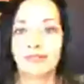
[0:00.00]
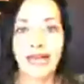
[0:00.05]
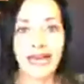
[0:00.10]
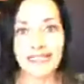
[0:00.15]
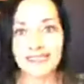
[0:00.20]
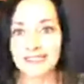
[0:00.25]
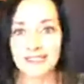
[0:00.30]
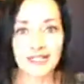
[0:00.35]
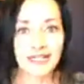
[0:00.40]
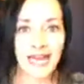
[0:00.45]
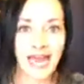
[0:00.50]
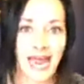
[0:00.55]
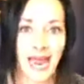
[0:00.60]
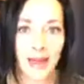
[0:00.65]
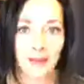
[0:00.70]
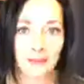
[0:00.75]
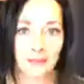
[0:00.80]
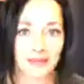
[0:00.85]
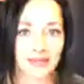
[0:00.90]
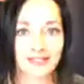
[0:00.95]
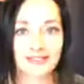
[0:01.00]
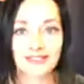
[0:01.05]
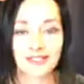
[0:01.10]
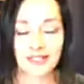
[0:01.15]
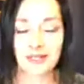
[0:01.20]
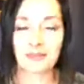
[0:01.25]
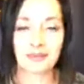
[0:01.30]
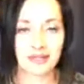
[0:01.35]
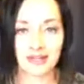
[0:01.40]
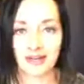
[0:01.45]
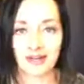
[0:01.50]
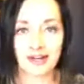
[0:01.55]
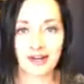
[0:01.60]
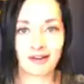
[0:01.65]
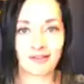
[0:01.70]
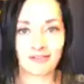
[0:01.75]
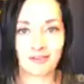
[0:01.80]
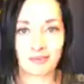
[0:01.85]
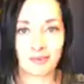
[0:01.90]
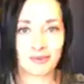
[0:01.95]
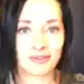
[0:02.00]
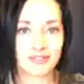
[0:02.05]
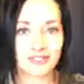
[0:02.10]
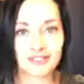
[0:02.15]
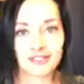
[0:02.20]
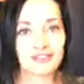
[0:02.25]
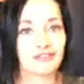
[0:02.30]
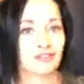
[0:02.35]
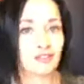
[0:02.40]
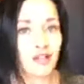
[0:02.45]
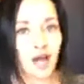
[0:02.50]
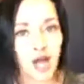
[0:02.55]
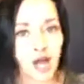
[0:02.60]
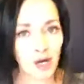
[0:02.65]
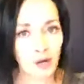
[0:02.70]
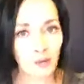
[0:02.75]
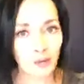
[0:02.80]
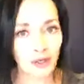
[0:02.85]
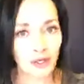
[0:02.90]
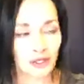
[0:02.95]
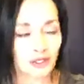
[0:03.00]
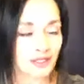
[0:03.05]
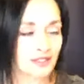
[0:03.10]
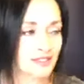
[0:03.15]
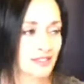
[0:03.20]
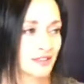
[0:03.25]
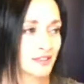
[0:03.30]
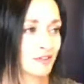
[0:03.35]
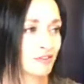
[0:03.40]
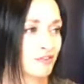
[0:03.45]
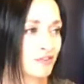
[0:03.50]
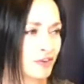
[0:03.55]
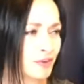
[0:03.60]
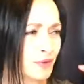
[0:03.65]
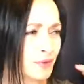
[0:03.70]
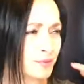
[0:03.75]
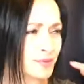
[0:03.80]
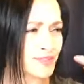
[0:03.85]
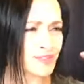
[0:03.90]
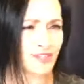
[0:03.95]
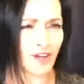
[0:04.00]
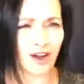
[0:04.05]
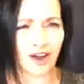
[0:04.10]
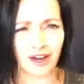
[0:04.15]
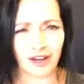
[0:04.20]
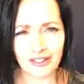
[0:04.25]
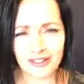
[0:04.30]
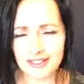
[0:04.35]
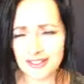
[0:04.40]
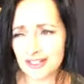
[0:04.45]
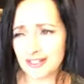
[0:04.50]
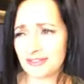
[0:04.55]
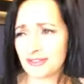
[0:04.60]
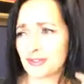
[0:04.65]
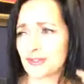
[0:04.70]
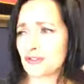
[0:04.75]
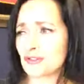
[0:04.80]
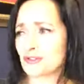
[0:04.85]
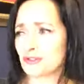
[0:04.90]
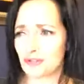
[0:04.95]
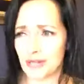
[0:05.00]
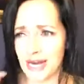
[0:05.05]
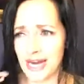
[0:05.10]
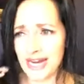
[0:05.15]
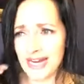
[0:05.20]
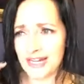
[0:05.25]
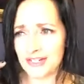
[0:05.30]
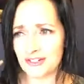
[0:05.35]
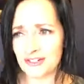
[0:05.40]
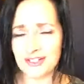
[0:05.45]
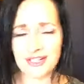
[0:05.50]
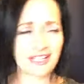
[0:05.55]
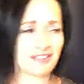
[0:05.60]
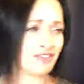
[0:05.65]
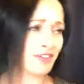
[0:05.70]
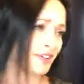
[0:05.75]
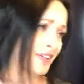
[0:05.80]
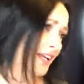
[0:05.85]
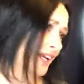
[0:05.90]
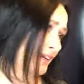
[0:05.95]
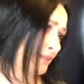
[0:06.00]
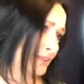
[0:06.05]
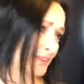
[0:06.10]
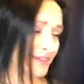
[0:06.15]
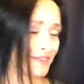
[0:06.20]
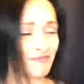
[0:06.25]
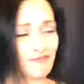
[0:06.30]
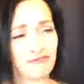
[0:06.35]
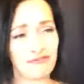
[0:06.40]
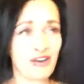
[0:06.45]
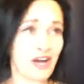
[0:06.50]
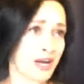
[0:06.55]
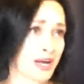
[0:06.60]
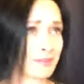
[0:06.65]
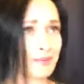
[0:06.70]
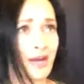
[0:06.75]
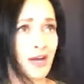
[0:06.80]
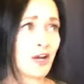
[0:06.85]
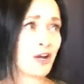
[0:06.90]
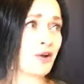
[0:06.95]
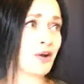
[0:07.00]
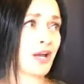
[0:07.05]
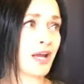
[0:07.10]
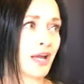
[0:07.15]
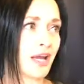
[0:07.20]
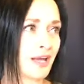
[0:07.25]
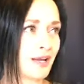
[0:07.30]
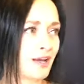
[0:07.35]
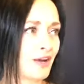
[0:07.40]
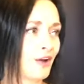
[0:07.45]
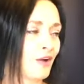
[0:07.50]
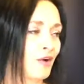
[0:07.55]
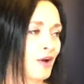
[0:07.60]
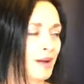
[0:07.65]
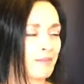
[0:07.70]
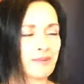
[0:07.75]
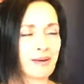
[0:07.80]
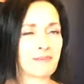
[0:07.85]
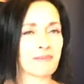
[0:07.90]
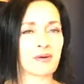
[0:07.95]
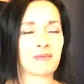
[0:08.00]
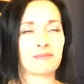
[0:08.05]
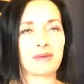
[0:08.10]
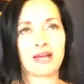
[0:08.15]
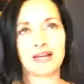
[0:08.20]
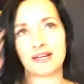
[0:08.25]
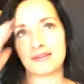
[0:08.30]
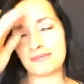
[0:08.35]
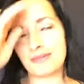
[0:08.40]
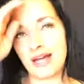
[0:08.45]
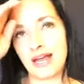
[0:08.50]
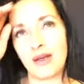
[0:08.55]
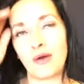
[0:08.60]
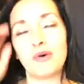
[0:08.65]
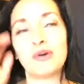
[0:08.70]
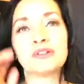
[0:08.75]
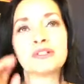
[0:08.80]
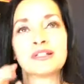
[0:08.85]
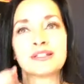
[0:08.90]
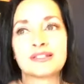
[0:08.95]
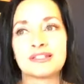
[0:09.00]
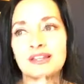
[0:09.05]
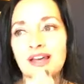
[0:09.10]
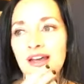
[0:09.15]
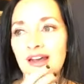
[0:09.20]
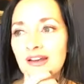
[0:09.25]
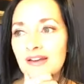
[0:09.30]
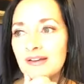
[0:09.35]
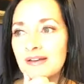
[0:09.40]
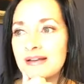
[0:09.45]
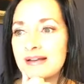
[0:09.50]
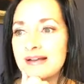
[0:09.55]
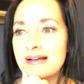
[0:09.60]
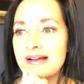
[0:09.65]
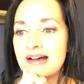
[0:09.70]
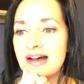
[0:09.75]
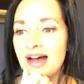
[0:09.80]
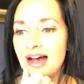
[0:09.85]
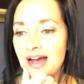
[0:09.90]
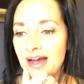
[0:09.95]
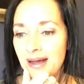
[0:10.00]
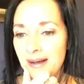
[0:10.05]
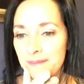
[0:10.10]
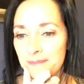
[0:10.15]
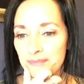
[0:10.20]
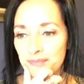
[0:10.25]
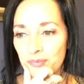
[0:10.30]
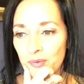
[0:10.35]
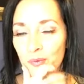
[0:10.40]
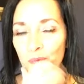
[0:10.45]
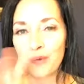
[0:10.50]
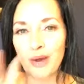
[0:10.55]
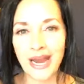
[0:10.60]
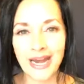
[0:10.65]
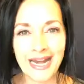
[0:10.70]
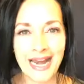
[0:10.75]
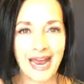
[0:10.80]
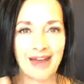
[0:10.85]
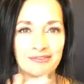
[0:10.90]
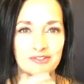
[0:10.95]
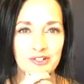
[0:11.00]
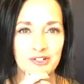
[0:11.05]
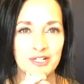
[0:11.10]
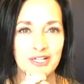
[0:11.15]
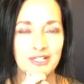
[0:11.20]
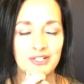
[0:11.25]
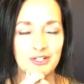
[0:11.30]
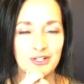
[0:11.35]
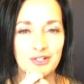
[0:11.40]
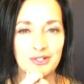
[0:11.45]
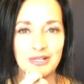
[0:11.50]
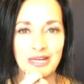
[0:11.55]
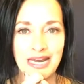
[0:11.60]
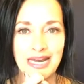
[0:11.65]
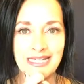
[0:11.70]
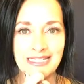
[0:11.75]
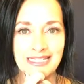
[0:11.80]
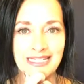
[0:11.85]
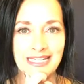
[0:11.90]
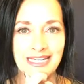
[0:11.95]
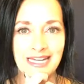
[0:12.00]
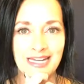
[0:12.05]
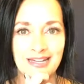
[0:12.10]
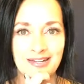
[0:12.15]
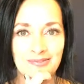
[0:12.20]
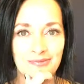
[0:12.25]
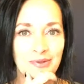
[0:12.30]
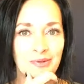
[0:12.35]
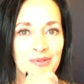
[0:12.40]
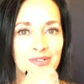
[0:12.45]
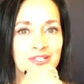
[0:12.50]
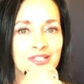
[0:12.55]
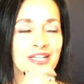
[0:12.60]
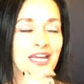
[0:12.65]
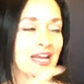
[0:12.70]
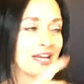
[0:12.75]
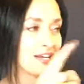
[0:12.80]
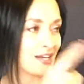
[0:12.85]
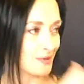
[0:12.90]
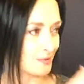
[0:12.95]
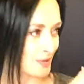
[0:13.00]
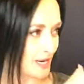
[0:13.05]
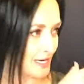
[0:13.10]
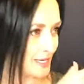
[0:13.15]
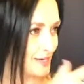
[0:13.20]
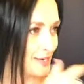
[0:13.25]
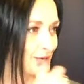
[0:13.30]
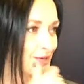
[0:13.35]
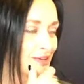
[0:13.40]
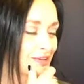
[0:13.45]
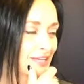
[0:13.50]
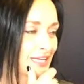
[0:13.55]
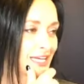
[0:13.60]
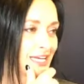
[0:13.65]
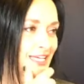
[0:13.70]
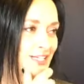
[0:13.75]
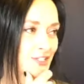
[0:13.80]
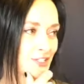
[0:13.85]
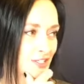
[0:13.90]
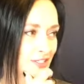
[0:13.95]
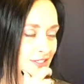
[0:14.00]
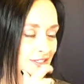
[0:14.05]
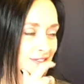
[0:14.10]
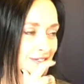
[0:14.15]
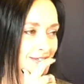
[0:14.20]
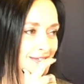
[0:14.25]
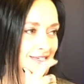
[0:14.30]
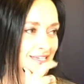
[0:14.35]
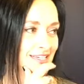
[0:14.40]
It's gonna happen. It's gonna be uncomfortable. It's gonna feel awkward. It's gonna feel bizarre. It's gonna feel strange. It's gonna feel like, what the fuck am I doing? You know, I remember my, my oldest son, um, right after he turned 18, we were standing right here in the kitchen